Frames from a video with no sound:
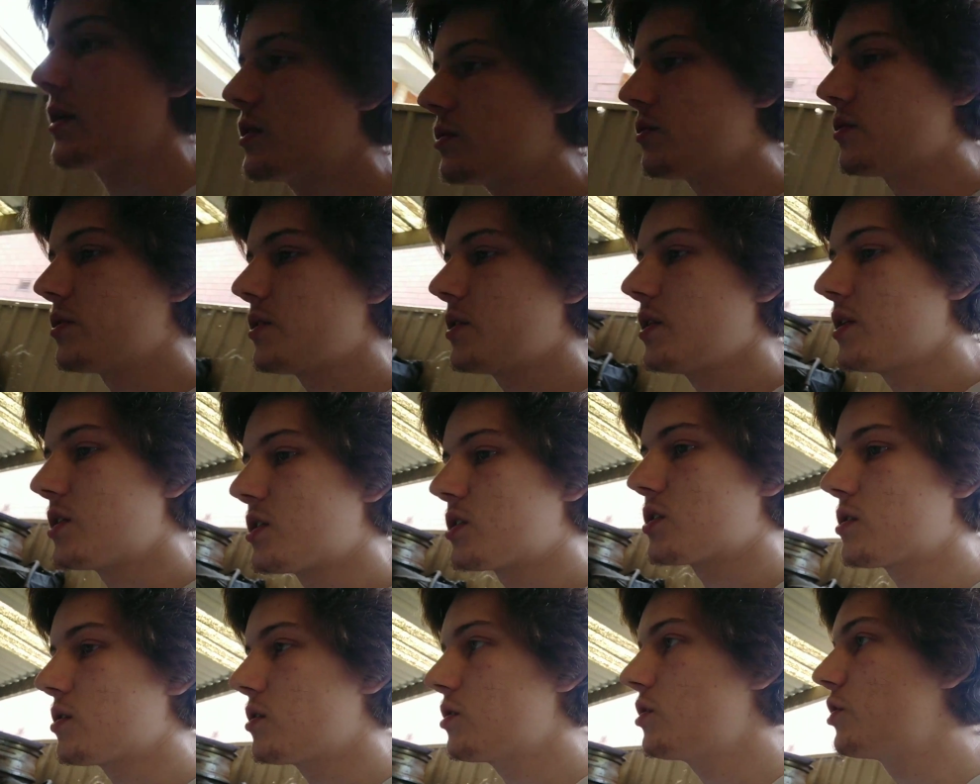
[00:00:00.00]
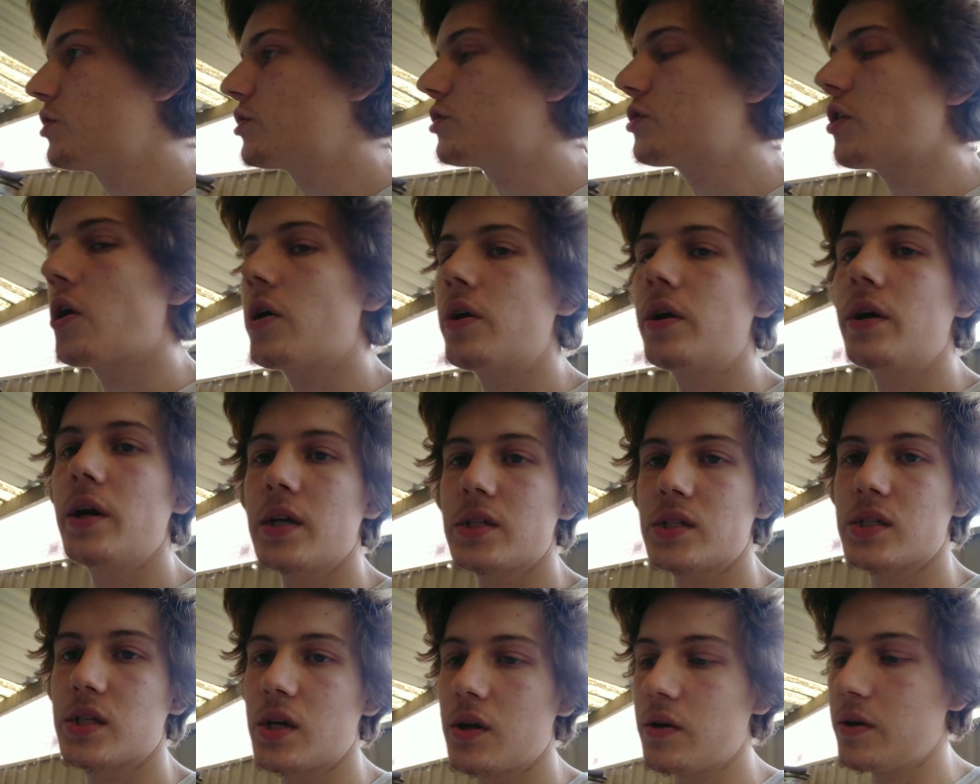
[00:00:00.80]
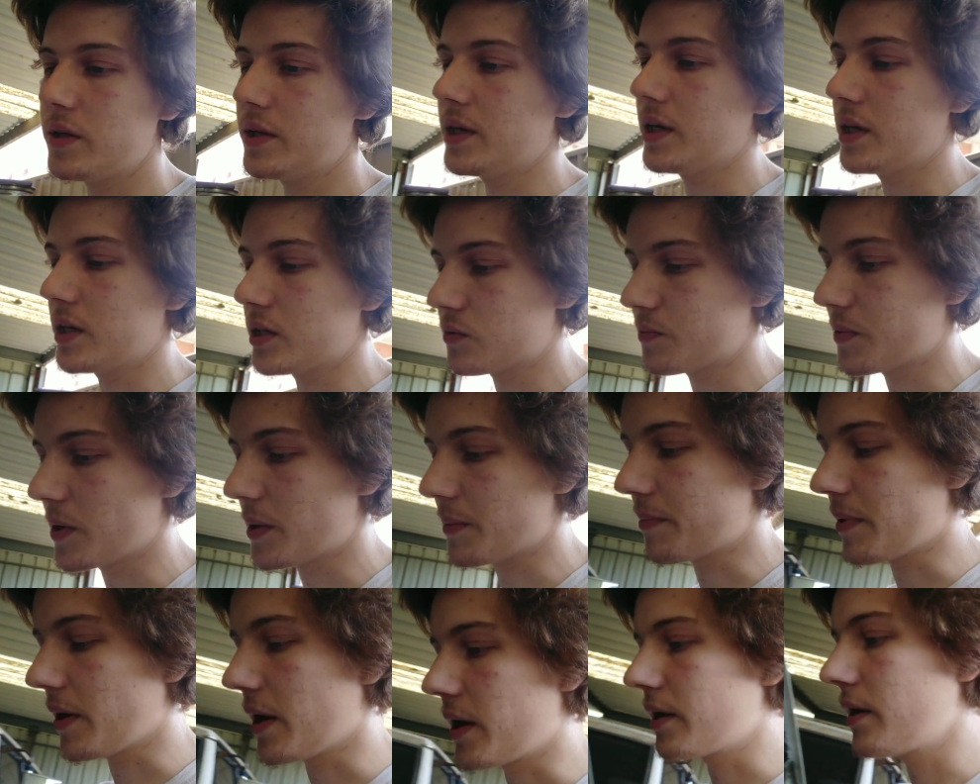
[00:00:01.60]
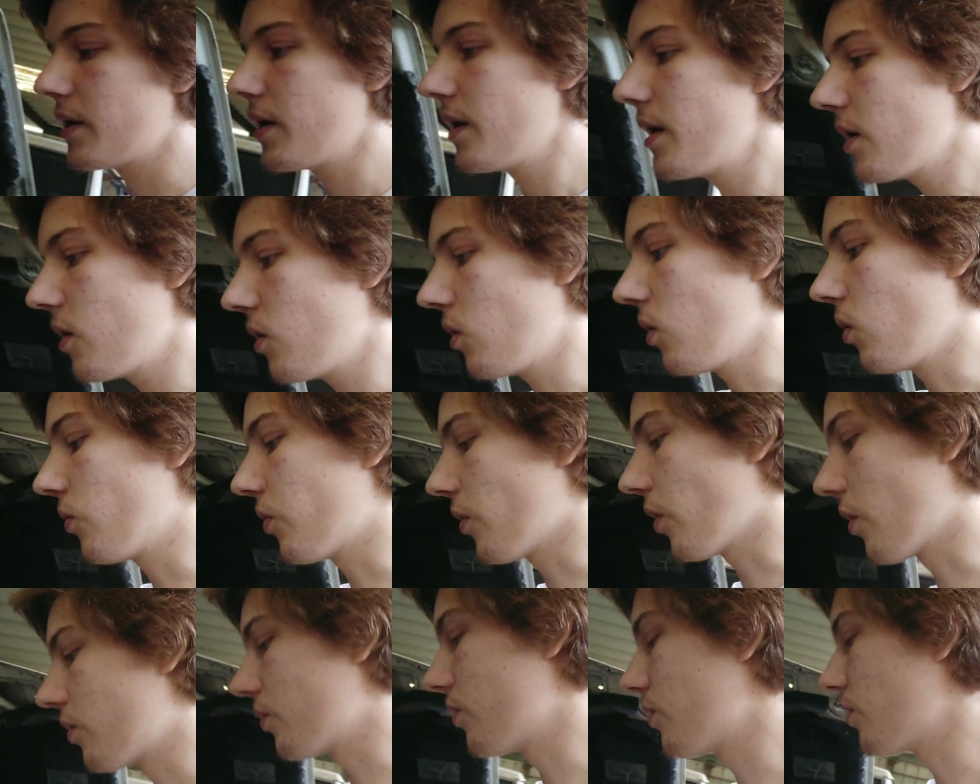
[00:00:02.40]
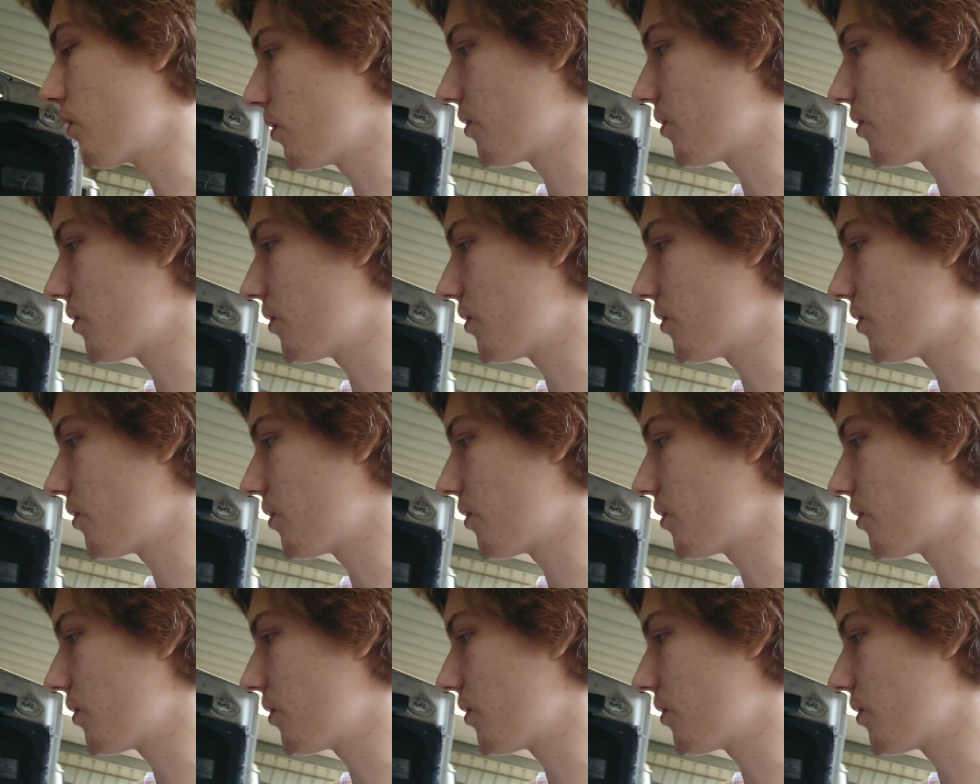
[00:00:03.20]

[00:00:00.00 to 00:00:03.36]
on this. You don't necessarily need to spend paint. Although,